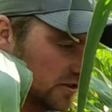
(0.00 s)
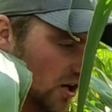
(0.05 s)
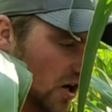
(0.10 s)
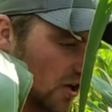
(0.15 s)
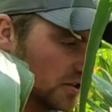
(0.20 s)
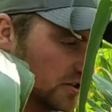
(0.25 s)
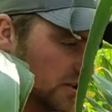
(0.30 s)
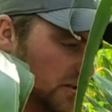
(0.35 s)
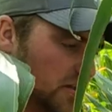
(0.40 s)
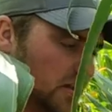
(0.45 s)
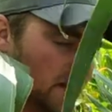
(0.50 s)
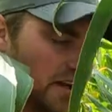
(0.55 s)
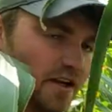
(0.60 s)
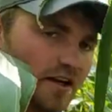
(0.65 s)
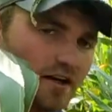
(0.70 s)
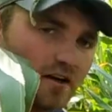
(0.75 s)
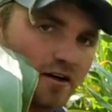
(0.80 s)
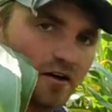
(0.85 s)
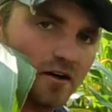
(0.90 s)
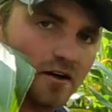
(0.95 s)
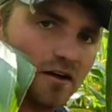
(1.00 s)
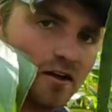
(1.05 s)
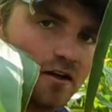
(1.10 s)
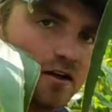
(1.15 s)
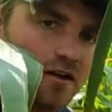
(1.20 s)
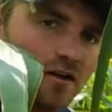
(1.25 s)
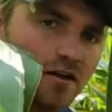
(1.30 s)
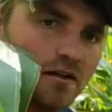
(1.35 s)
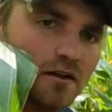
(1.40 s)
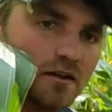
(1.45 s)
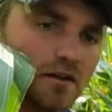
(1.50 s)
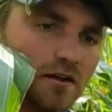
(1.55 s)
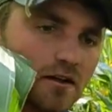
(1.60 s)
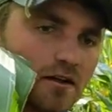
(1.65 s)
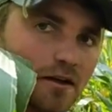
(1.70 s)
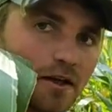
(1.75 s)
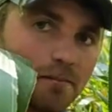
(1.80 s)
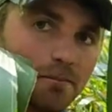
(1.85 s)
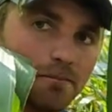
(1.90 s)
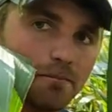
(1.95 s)
starch into that ear,
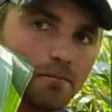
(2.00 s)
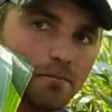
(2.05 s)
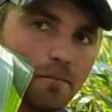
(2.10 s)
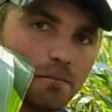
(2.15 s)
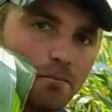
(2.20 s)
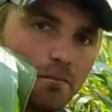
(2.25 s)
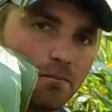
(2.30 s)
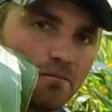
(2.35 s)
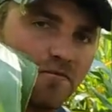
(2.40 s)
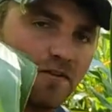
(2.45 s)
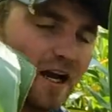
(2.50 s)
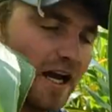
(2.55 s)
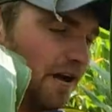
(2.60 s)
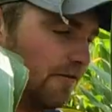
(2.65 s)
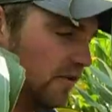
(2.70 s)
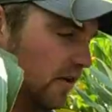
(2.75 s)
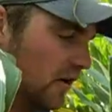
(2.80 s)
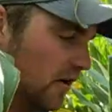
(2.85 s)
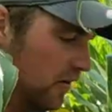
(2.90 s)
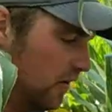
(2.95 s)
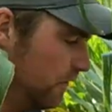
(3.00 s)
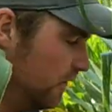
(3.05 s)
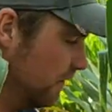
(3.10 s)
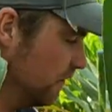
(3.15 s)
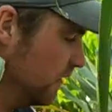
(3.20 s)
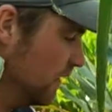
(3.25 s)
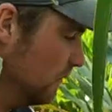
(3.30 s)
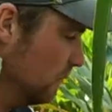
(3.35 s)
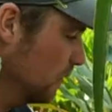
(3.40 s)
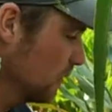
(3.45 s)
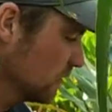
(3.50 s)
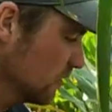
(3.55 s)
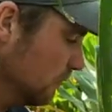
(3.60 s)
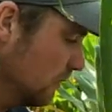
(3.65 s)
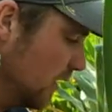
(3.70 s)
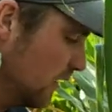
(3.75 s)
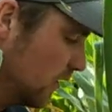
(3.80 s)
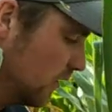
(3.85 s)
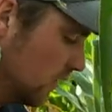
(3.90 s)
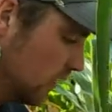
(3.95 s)
get five to 15 bushel
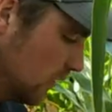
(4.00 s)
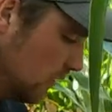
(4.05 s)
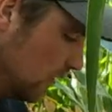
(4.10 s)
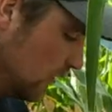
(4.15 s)
better,